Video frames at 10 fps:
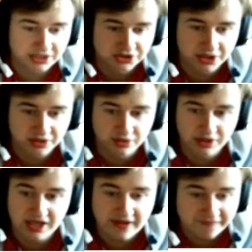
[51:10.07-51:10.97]
channel
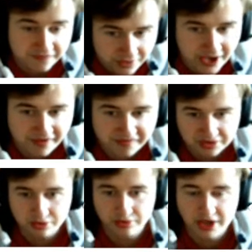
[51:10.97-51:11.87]
if you
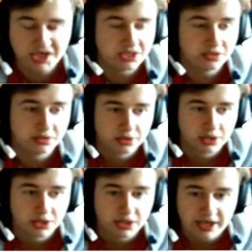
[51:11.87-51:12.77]
haven't already.
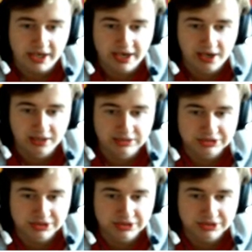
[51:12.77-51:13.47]
And